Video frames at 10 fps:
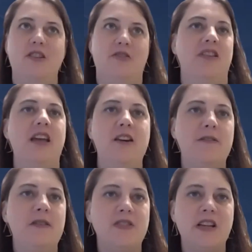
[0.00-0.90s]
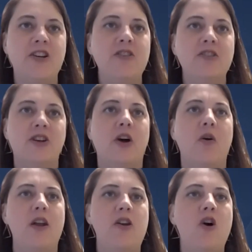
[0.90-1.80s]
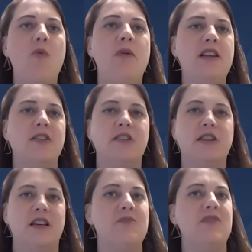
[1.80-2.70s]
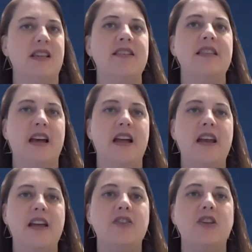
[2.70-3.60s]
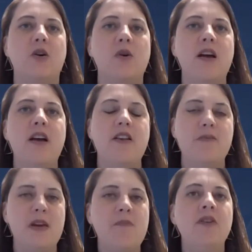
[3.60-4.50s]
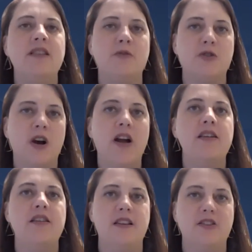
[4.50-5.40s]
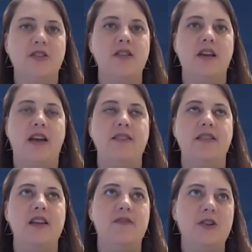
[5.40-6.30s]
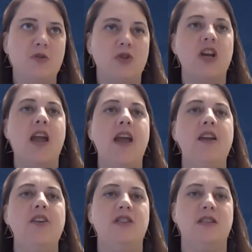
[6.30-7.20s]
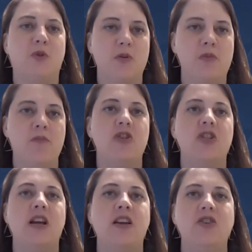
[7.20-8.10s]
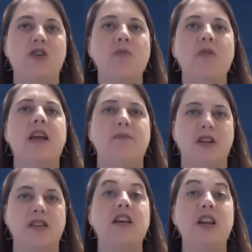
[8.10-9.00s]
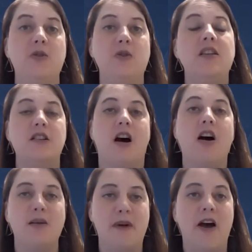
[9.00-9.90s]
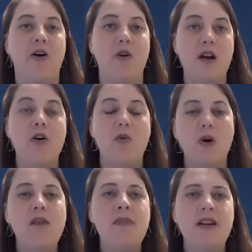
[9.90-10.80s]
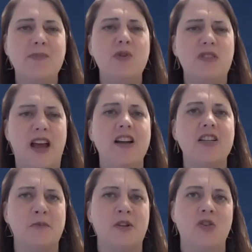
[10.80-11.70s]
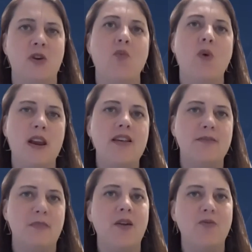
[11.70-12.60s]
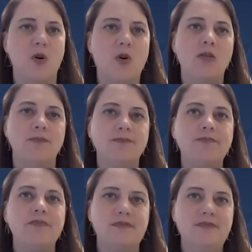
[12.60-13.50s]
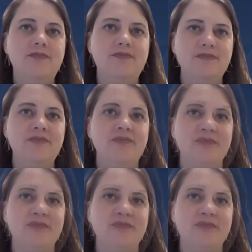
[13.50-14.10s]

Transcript: you know, ten or fifteen years ago, and nobody's looked at them since then. And so the people, as they were trying to, as, as individual changed, as board members changed, nobody kept continuing to talk about, what am I supposed to actually be doing? What is my role? Yeah.